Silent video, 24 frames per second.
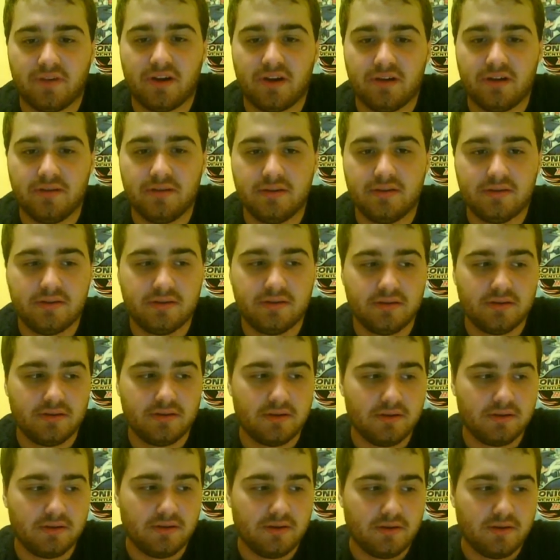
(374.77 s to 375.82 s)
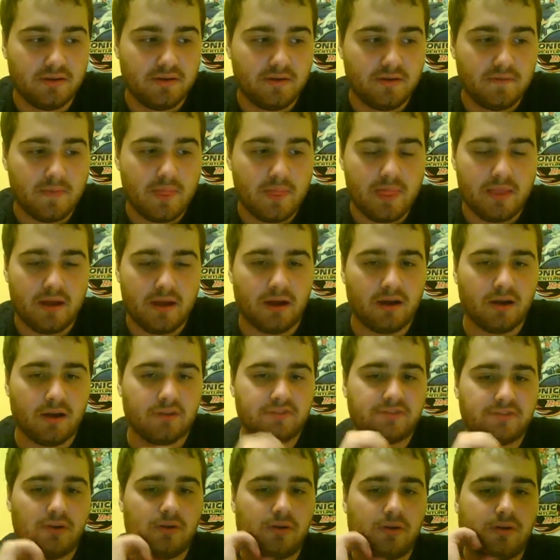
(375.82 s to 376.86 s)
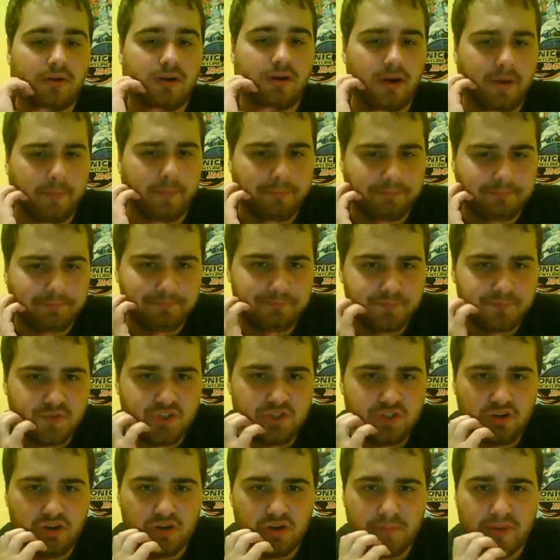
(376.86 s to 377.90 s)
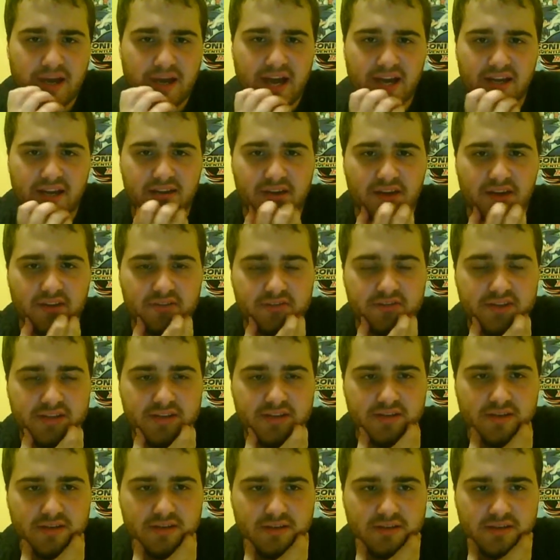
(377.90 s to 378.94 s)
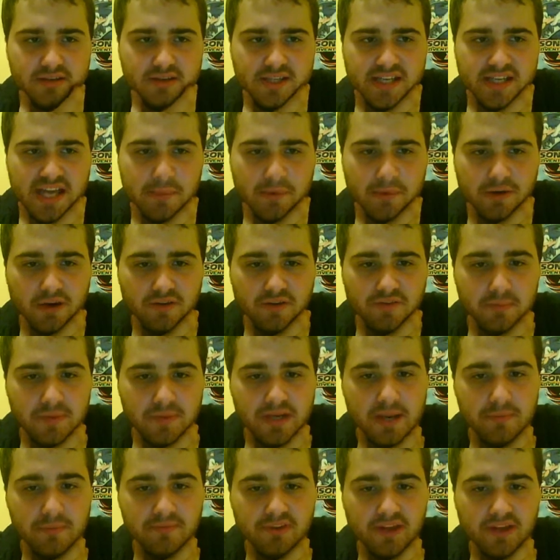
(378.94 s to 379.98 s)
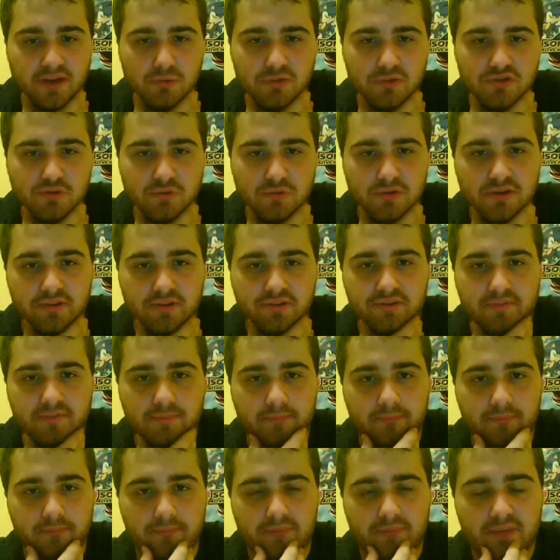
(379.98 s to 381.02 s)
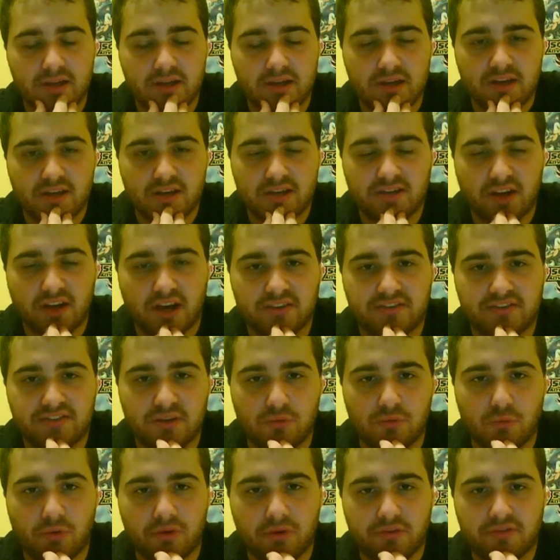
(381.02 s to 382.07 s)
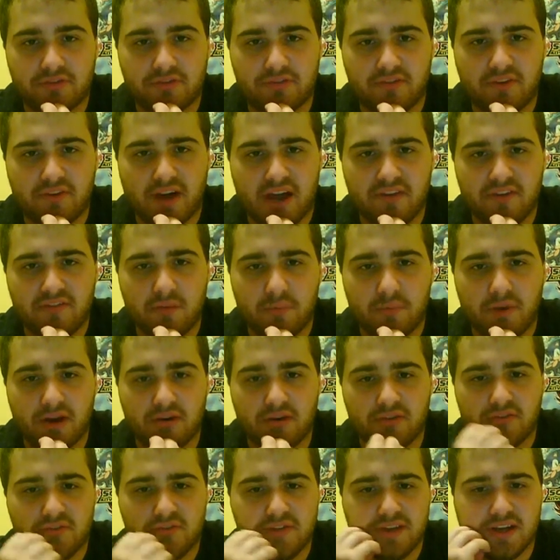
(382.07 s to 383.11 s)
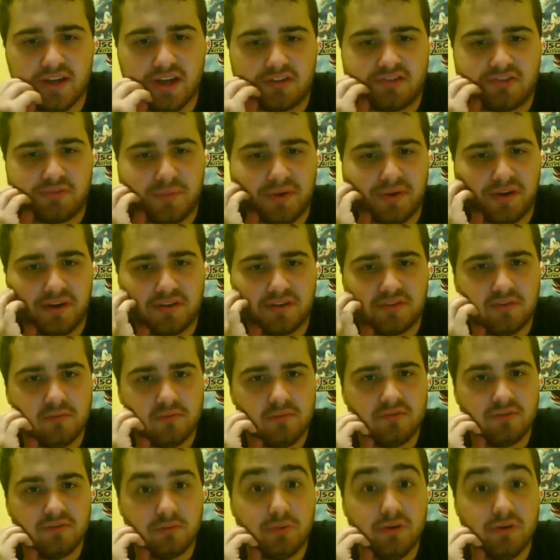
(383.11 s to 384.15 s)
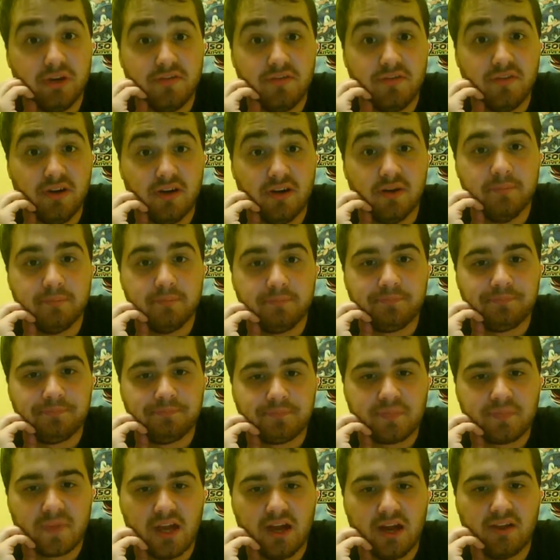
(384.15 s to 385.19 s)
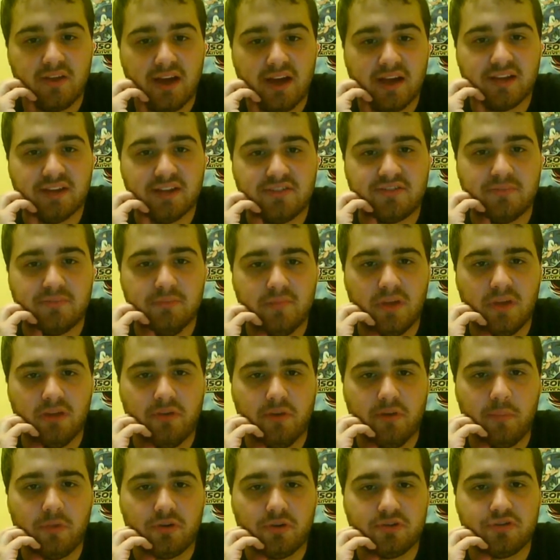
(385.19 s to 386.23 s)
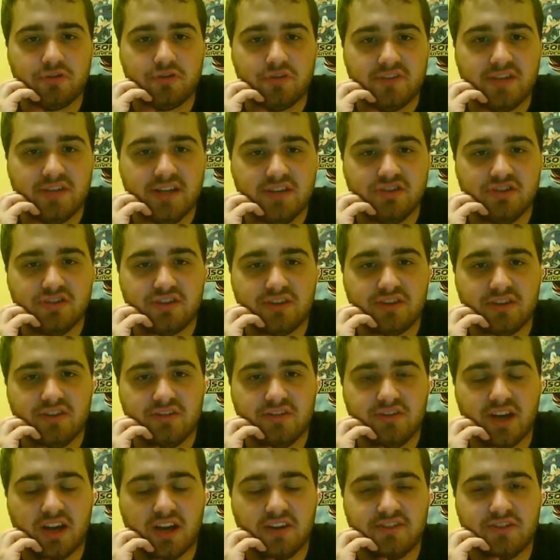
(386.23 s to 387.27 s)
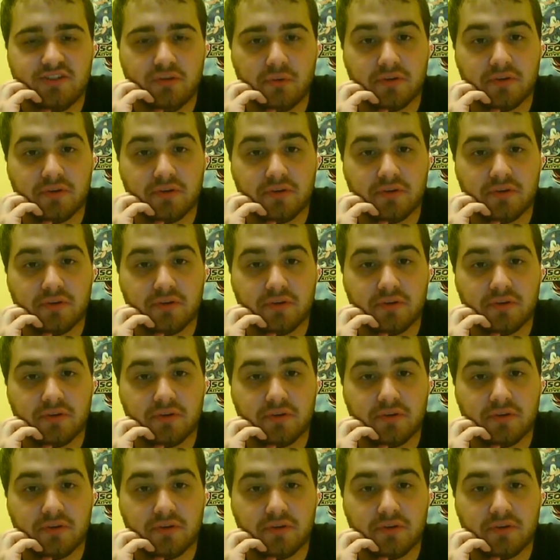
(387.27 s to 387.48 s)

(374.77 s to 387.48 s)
Dragon Ball Z Shin Budokai Another Road, at least until Tenkaichi Tag Team and E7 arrive in my area. And by area, I mean, you know, this area.